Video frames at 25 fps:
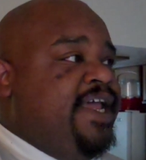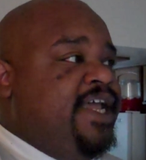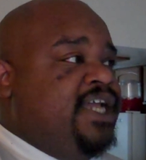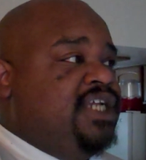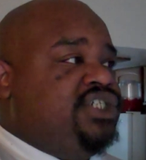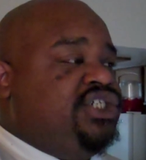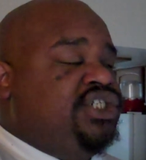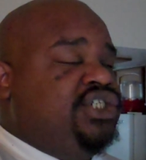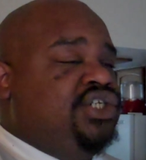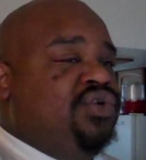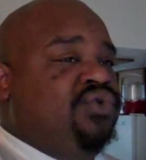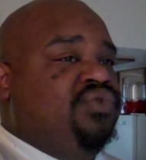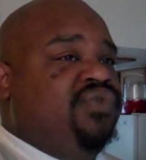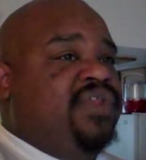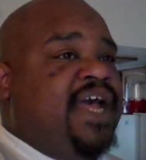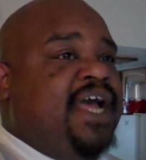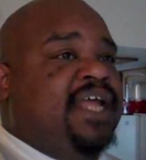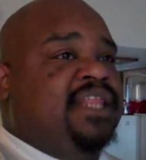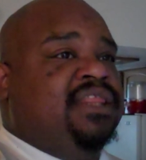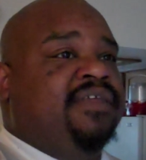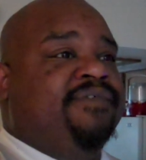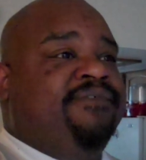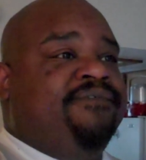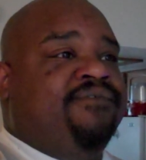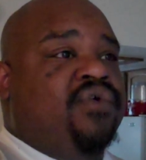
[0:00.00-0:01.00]
issue
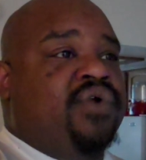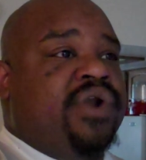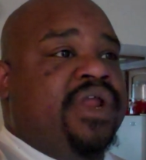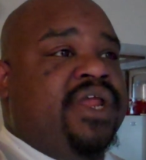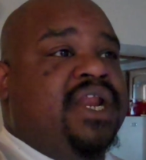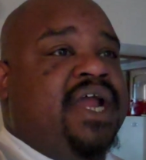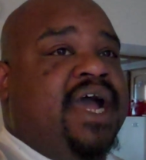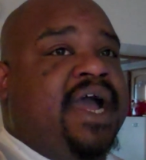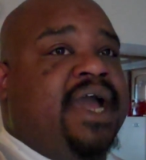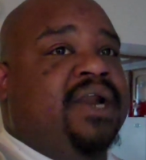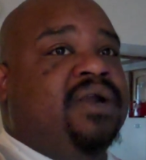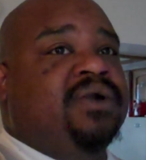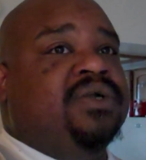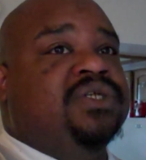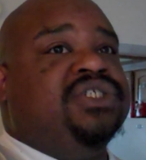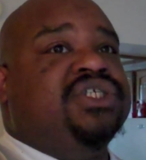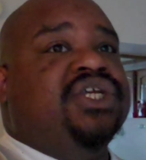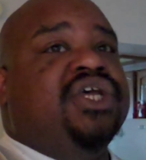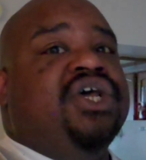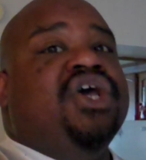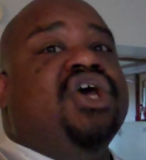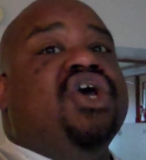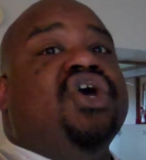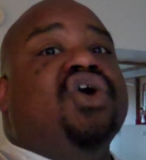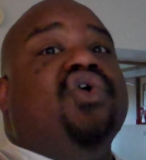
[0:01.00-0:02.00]
that the
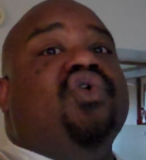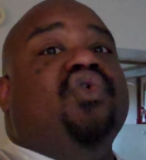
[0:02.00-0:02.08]
49ers